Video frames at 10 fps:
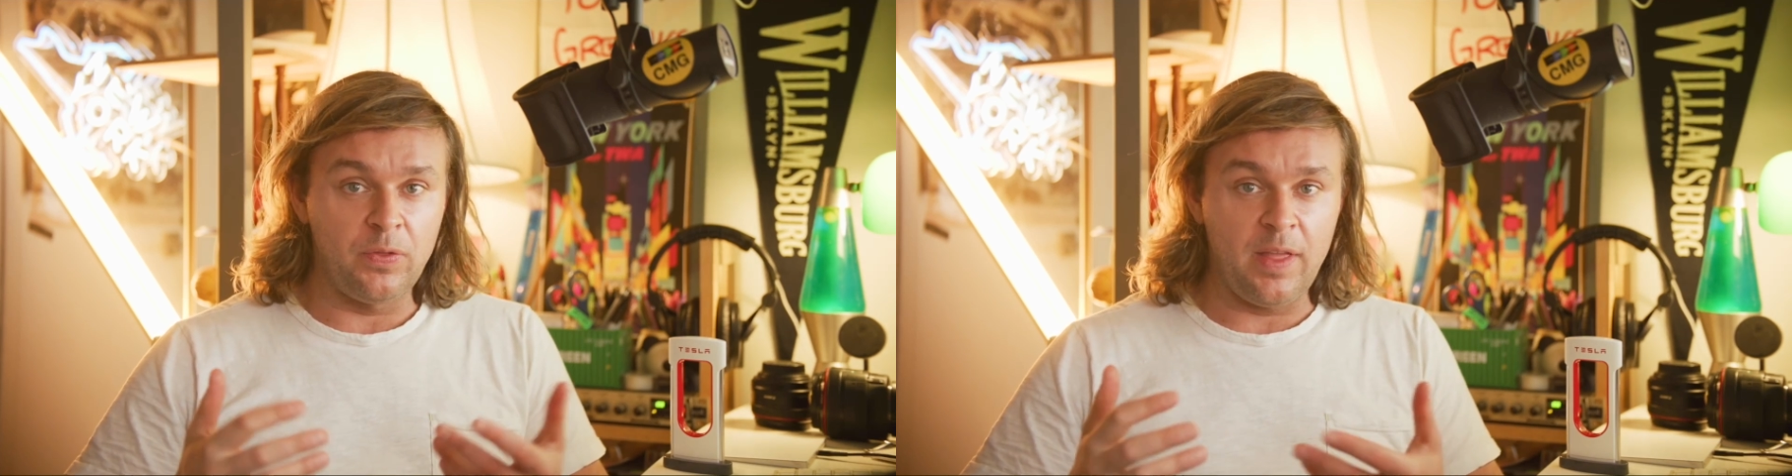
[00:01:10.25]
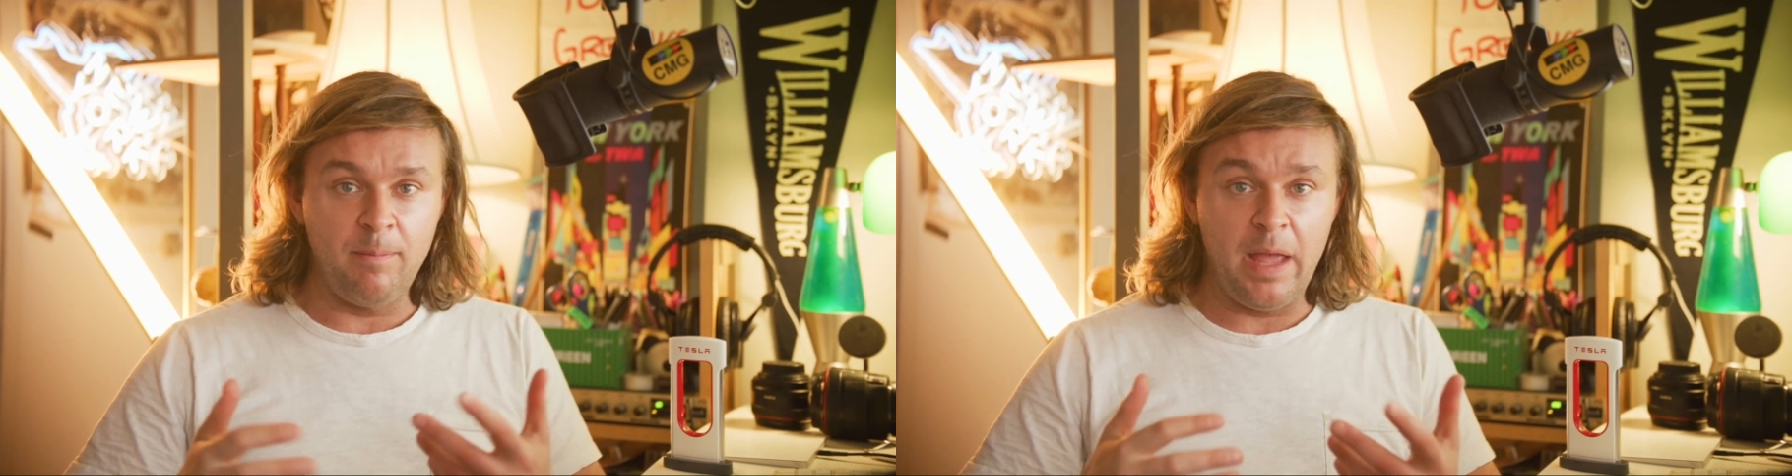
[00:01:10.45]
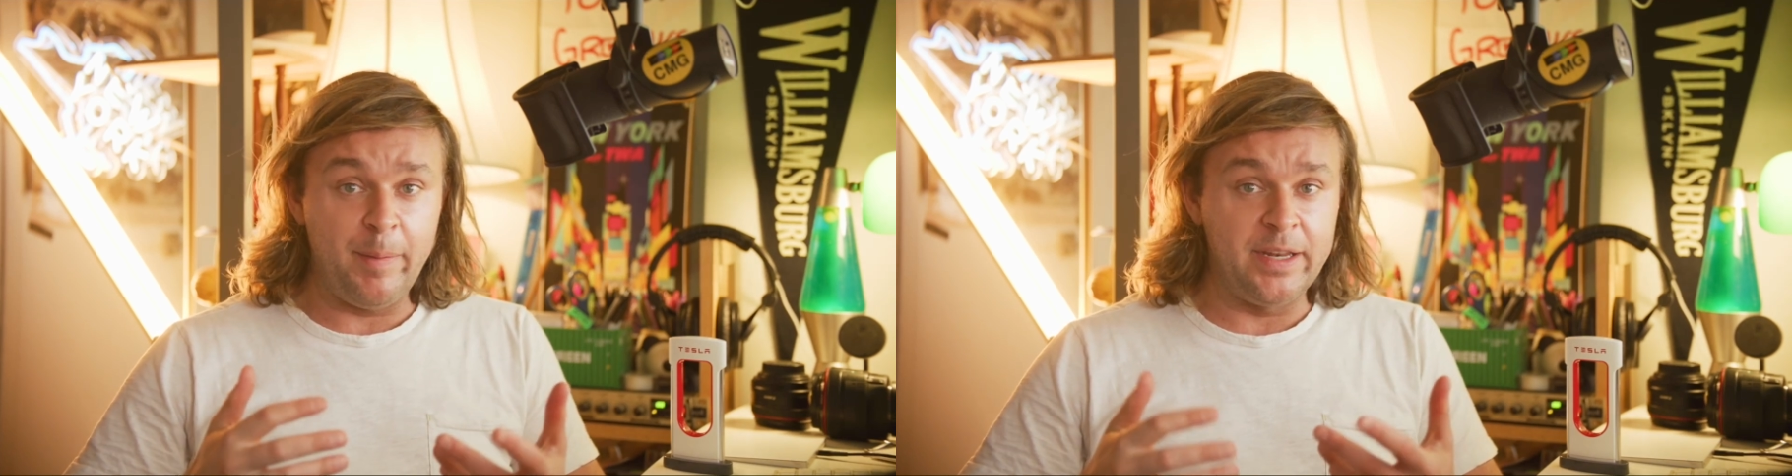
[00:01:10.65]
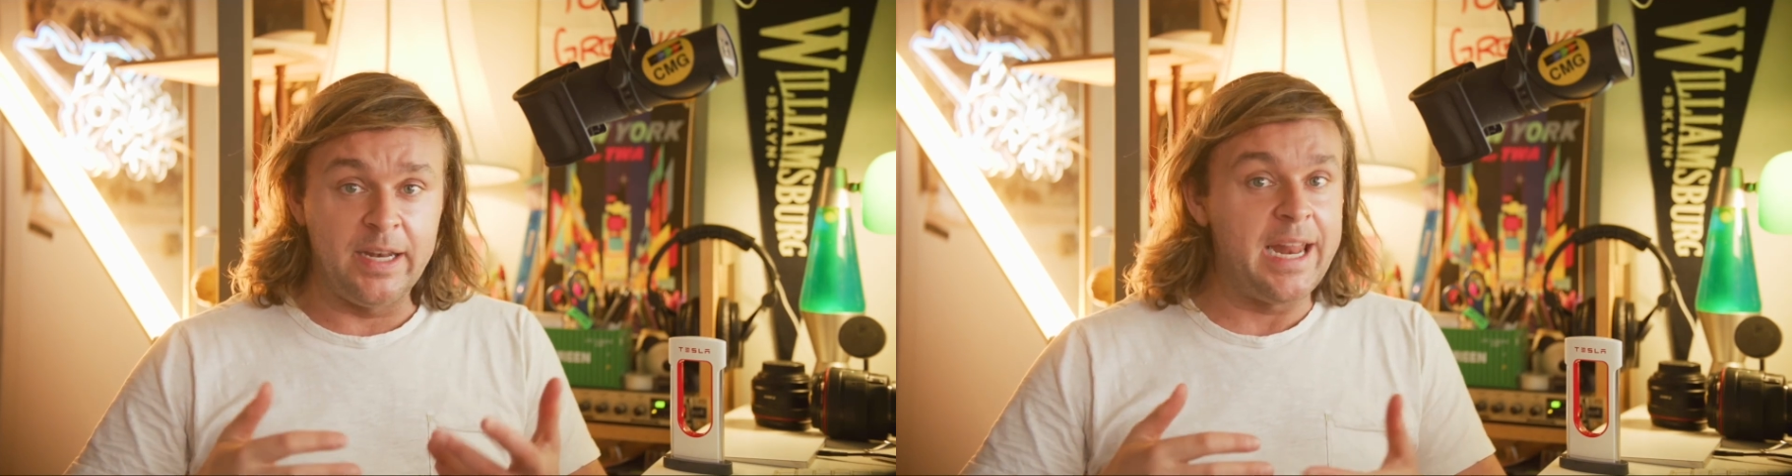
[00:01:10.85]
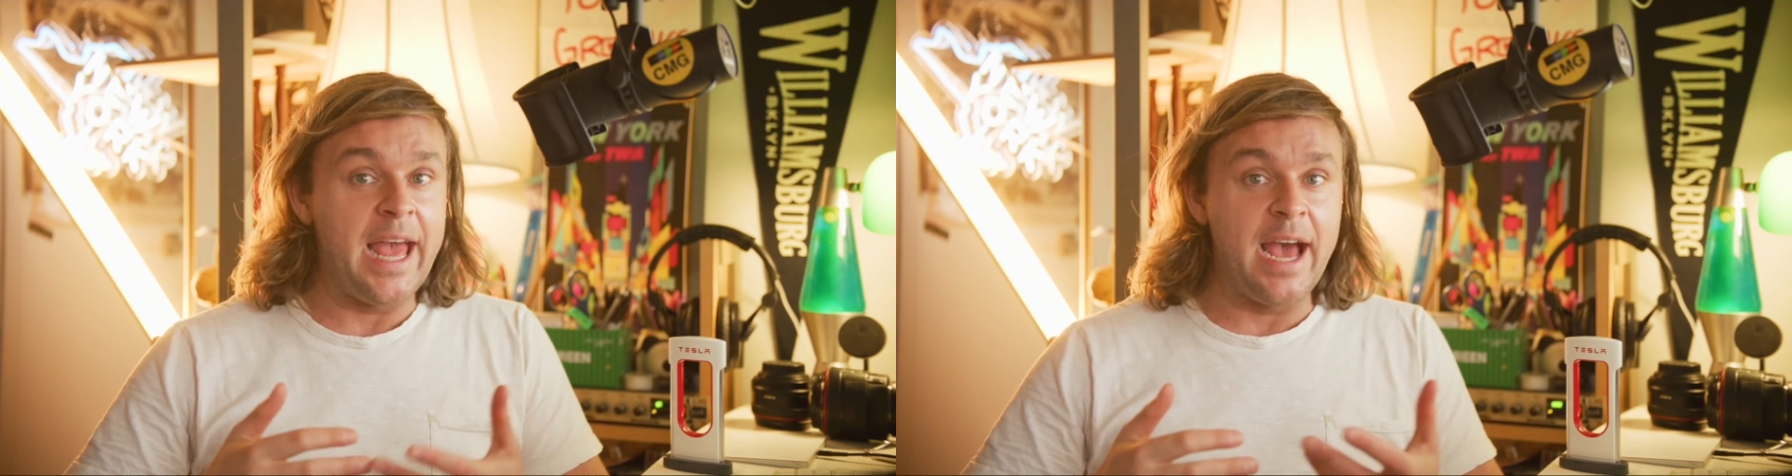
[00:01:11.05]
that maybe
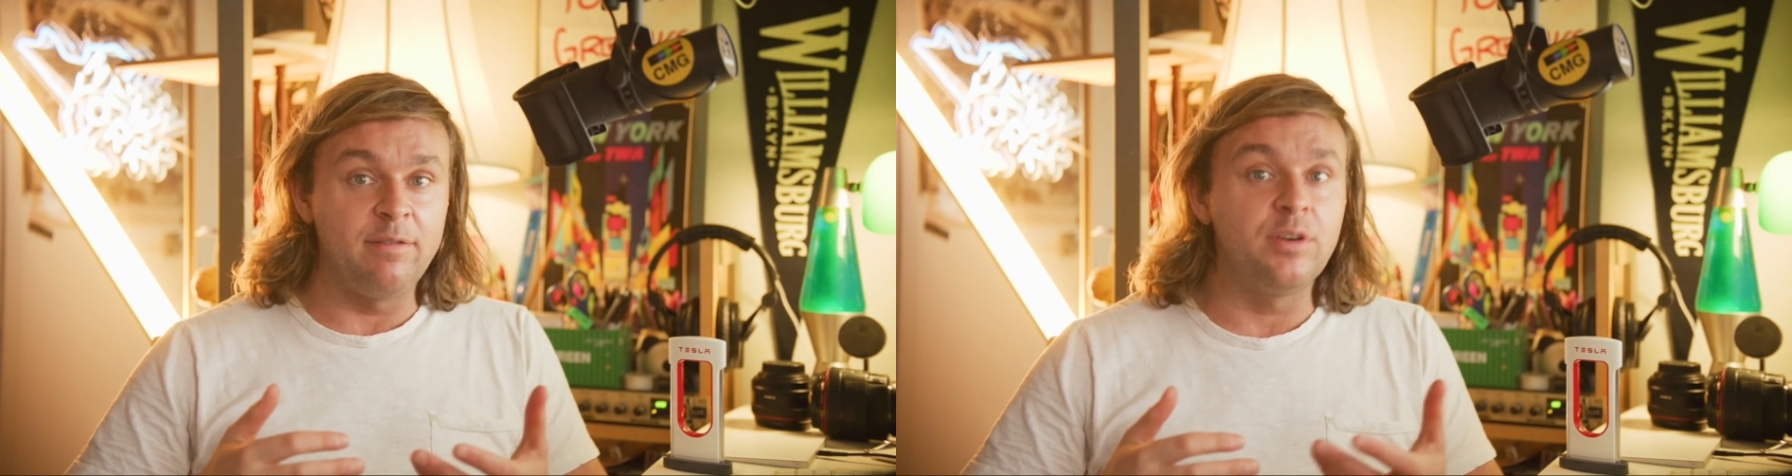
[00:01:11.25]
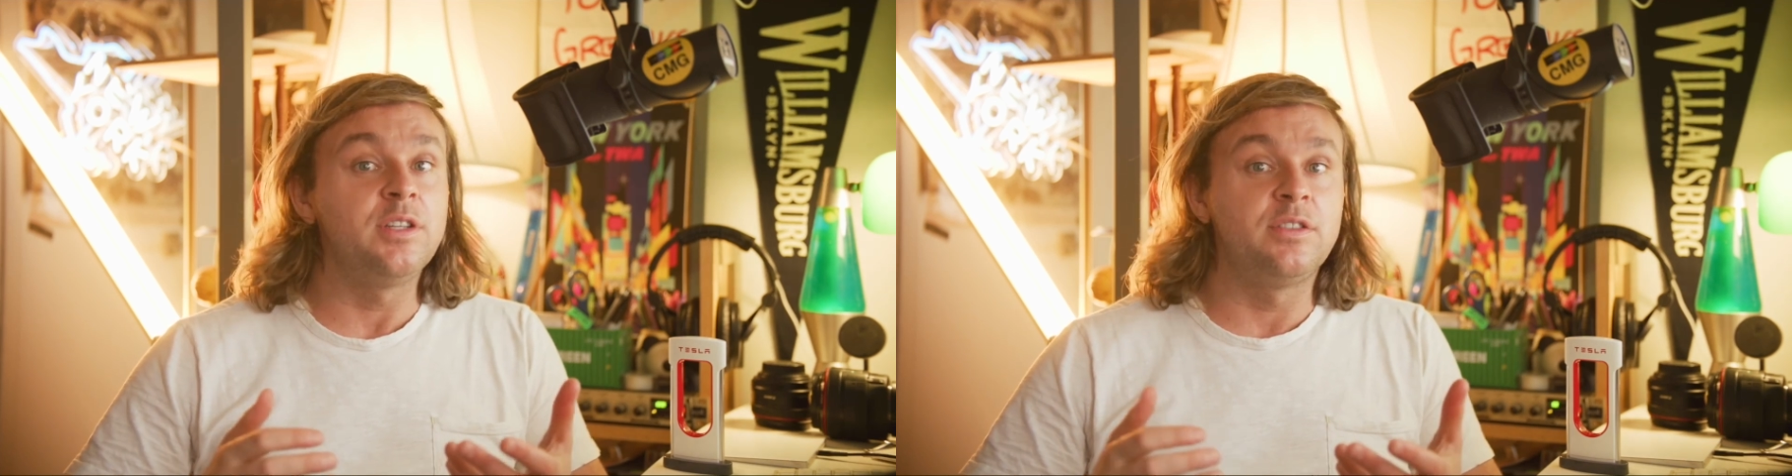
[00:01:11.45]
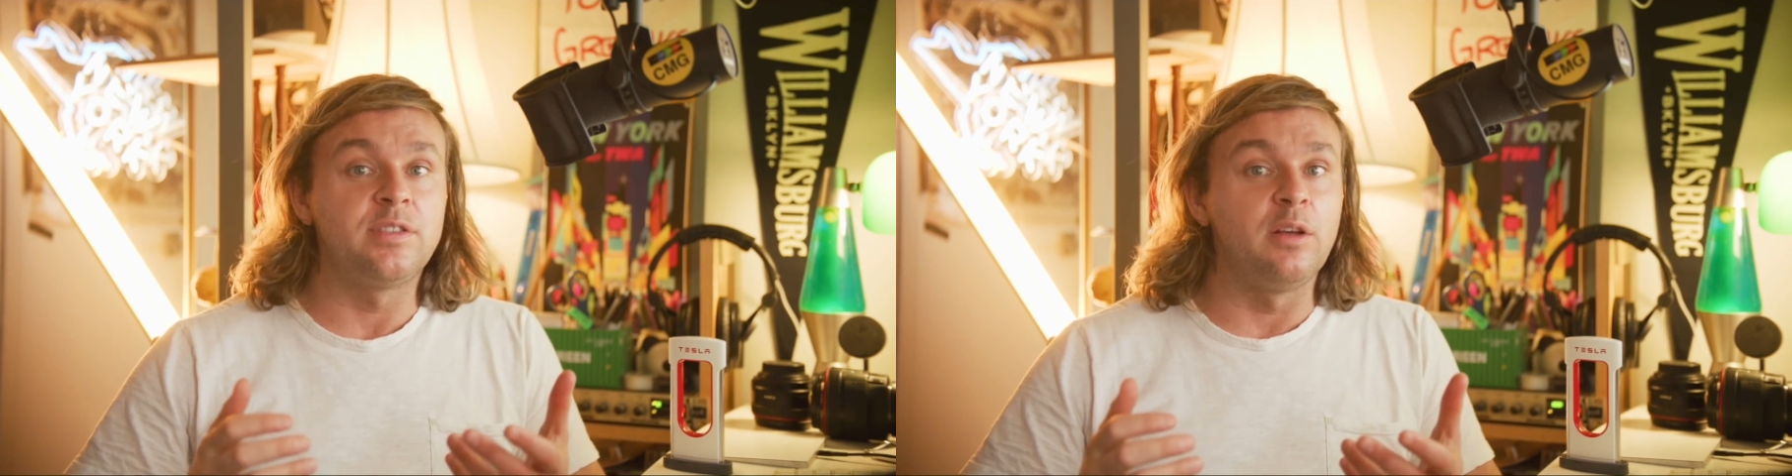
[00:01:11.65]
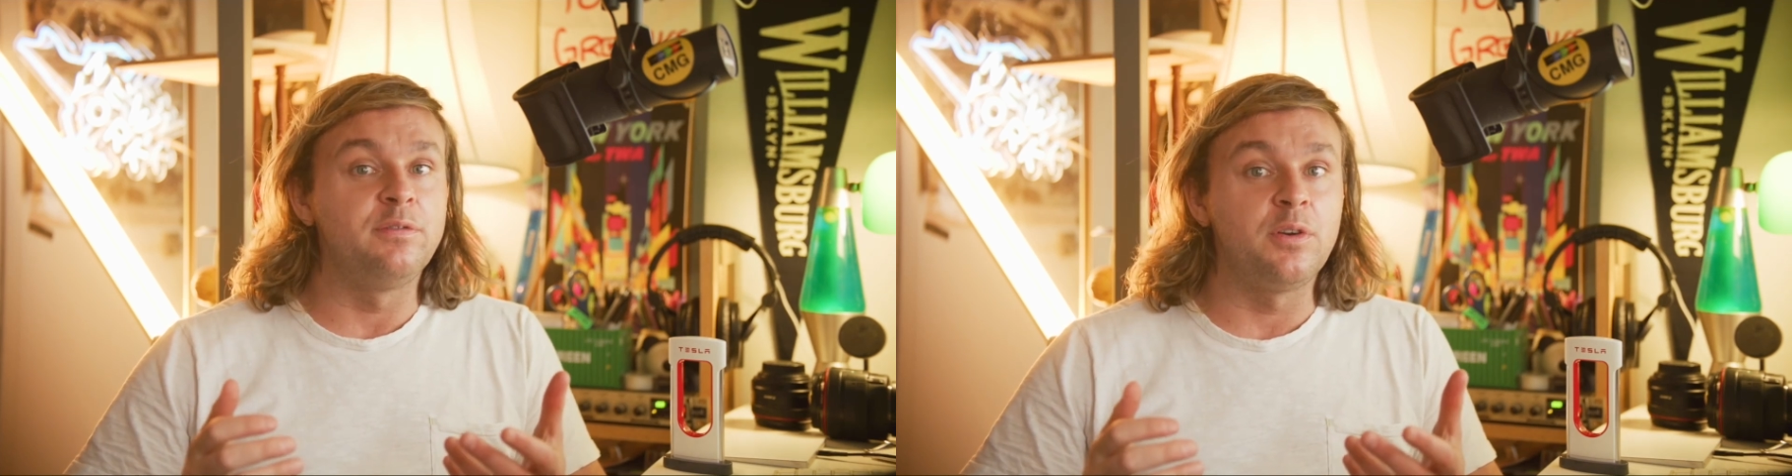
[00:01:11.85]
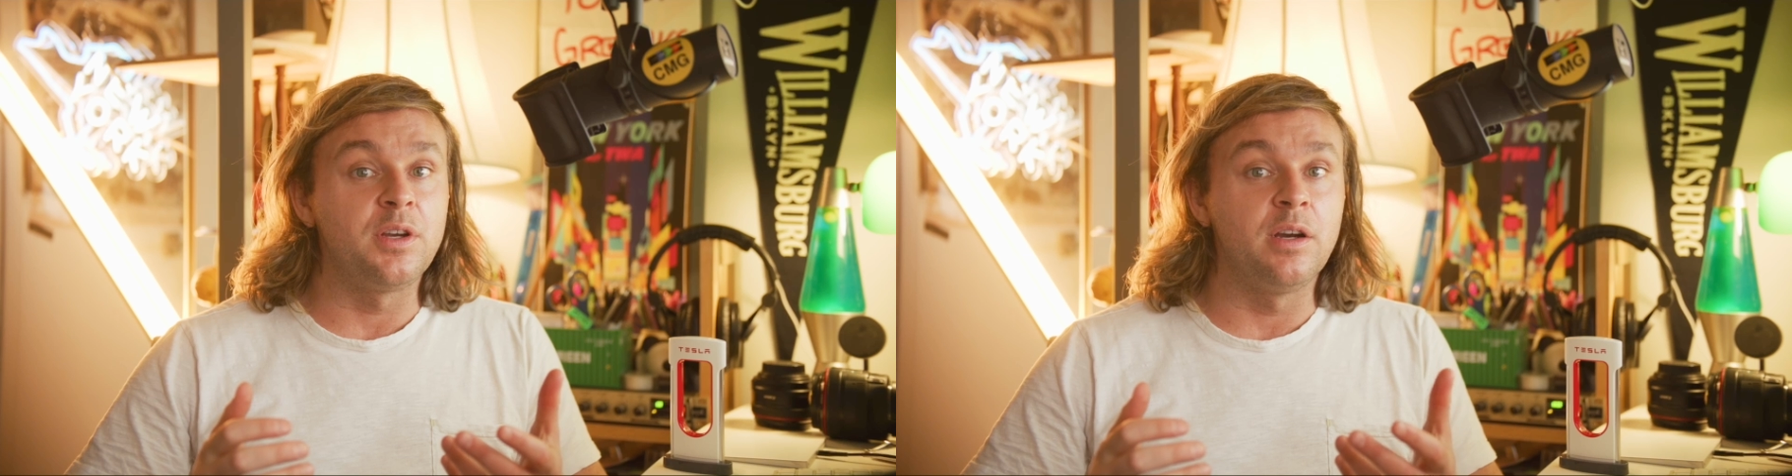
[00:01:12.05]
didn't have good cell
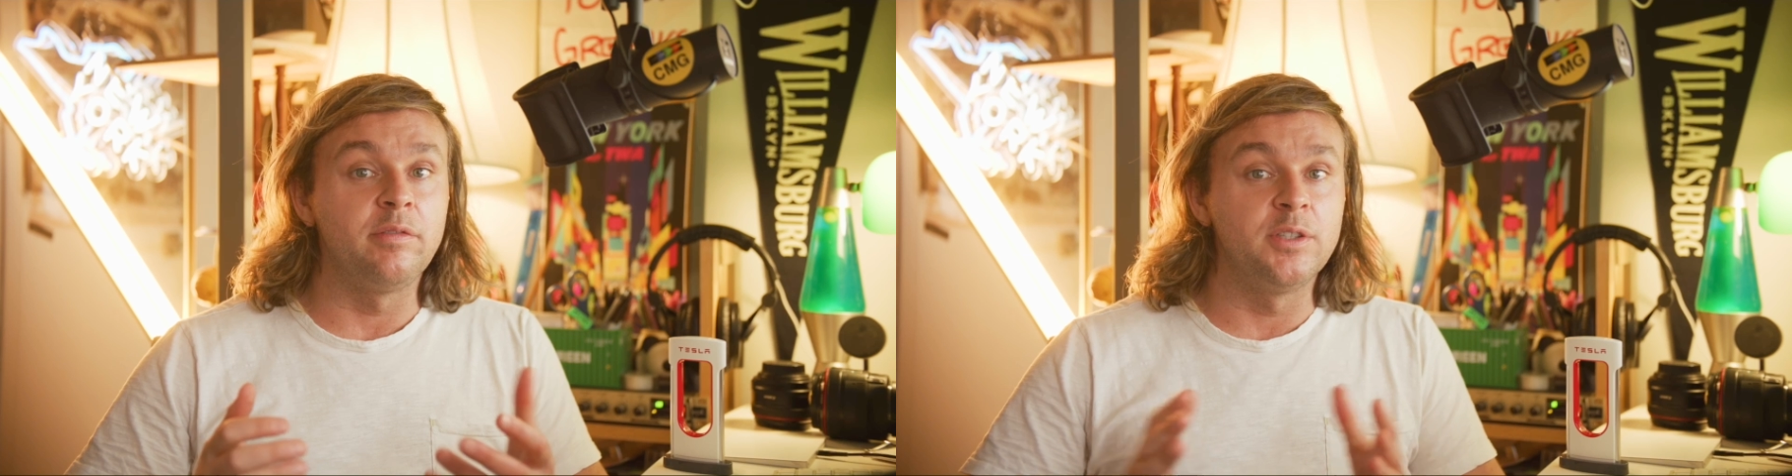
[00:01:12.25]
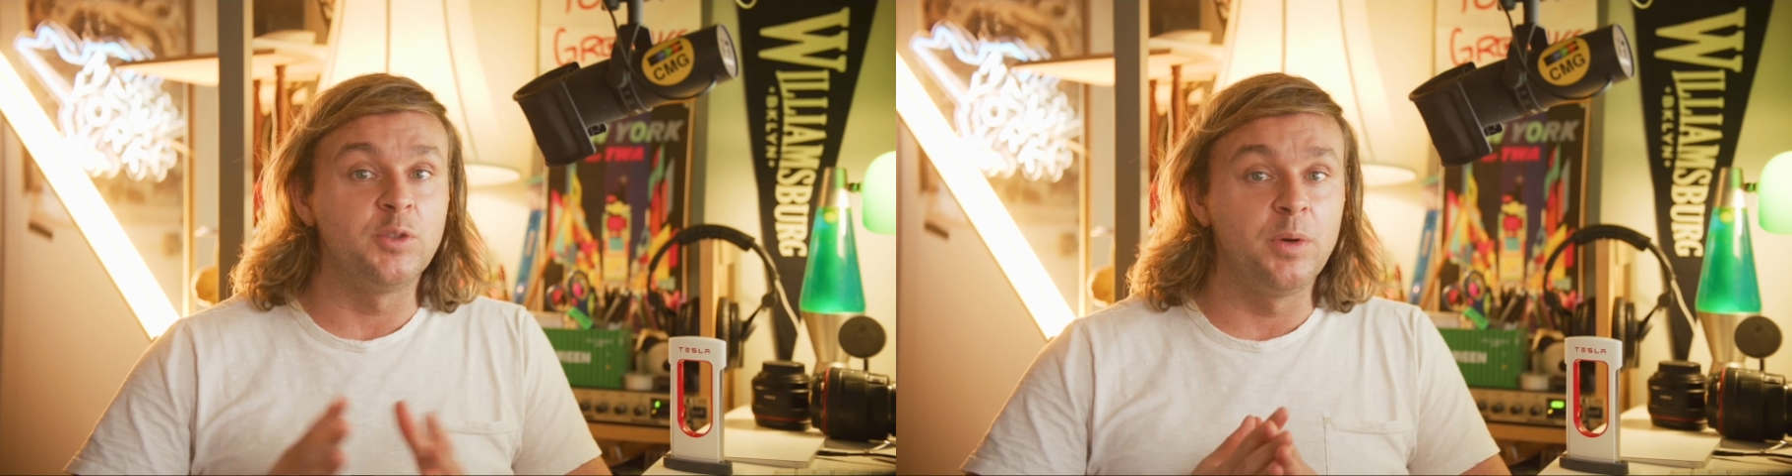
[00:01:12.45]
phone coverage,